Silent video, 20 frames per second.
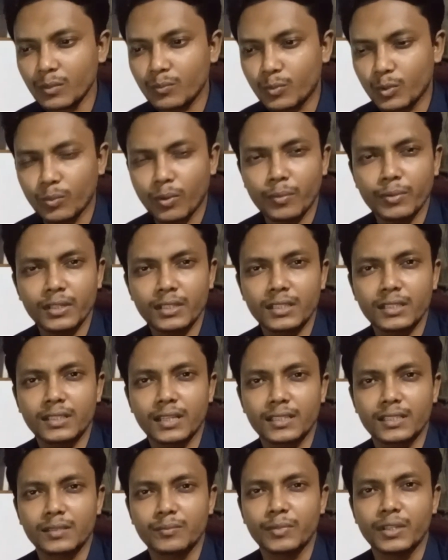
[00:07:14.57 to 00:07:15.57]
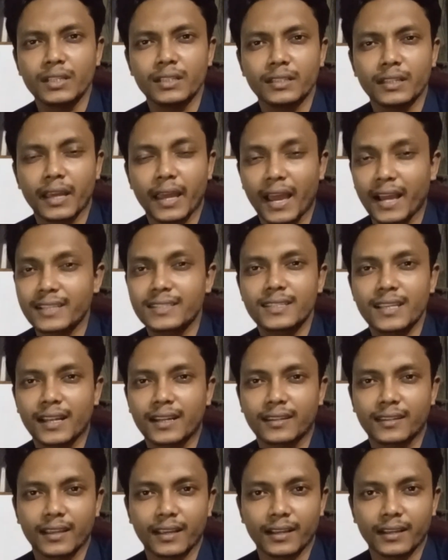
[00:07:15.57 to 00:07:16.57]
probability doesn't mean the
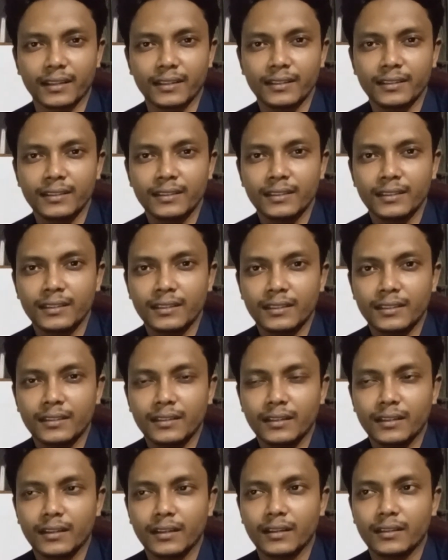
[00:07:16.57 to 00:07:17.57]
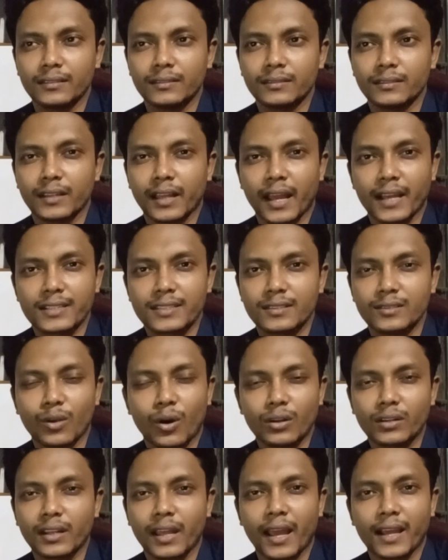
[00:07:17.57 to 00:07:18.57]
exact thing, uh,
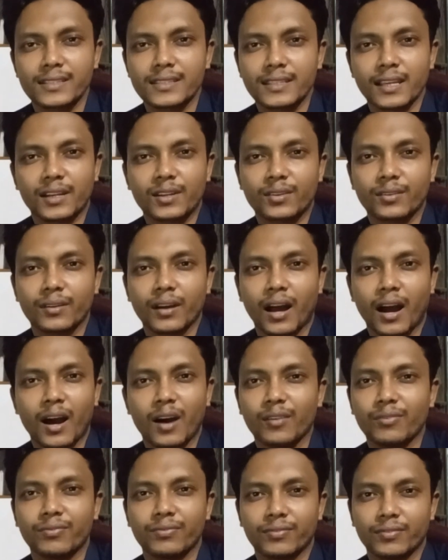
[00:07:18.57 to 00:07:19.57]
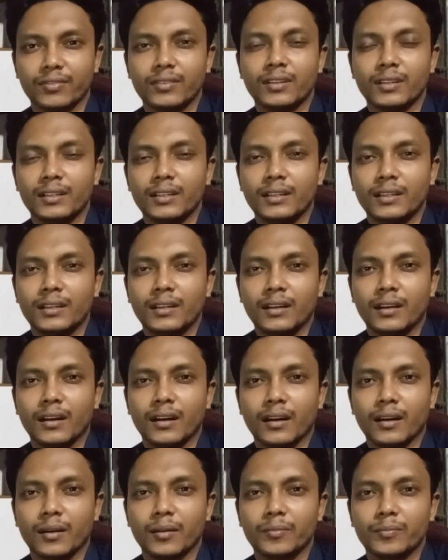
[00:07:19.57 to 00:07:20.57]
not exact
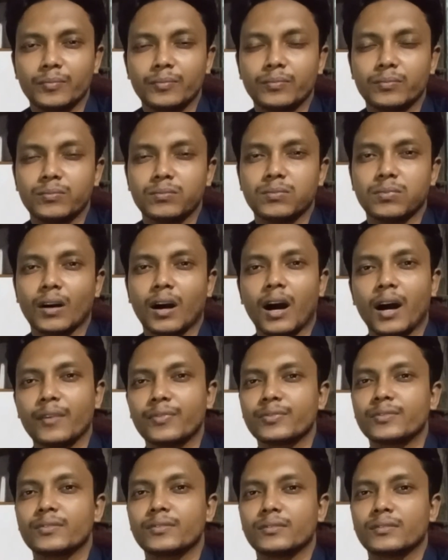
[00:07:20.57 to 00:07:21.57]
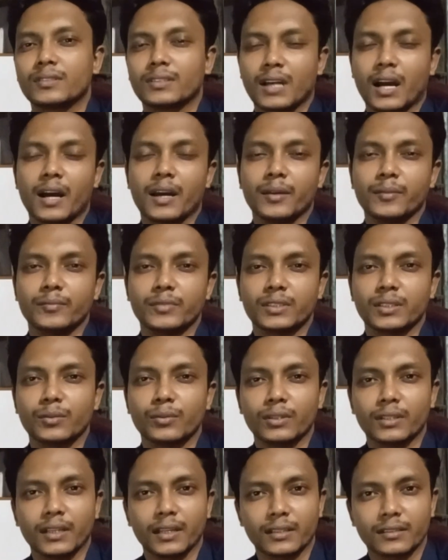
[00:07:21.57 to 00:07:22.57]
uh, half times
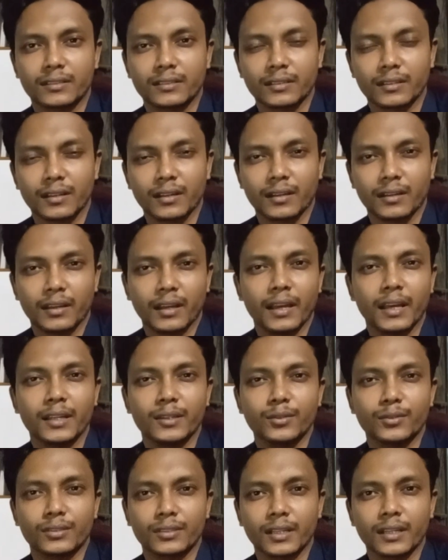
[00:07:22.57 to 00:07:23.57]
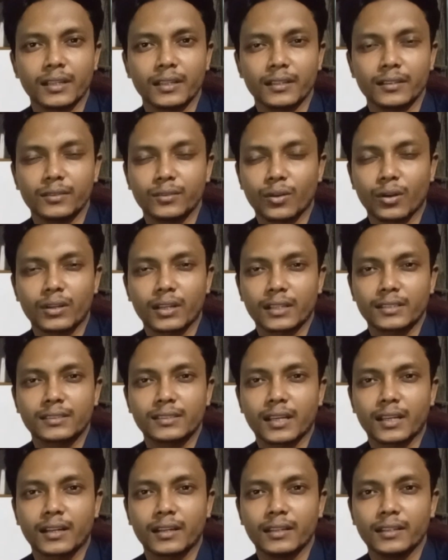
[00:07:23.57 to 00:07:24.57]
you will get head or tail, not
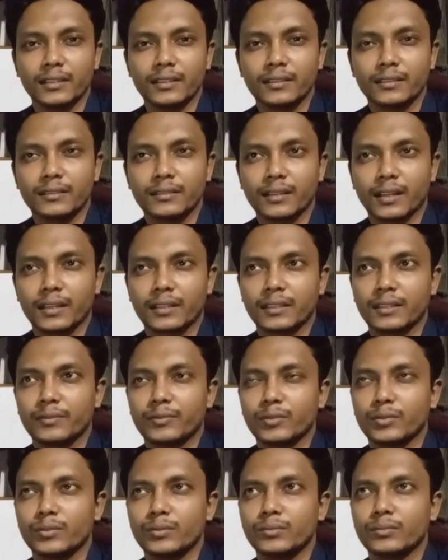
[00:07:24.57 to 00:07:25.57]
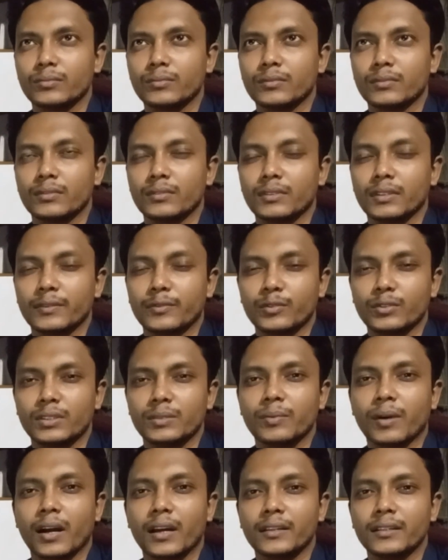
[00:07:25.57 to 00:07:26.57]
exactly. Like if you
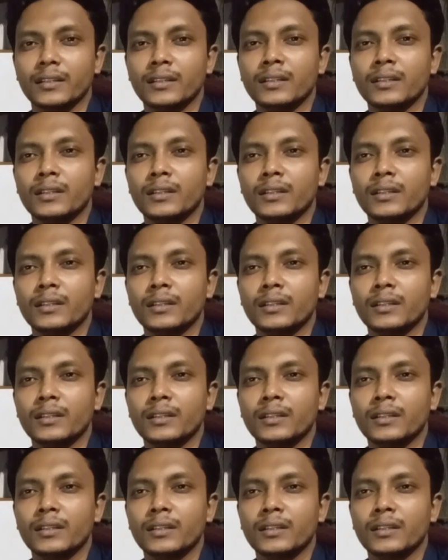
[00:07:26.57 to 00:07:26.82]
divide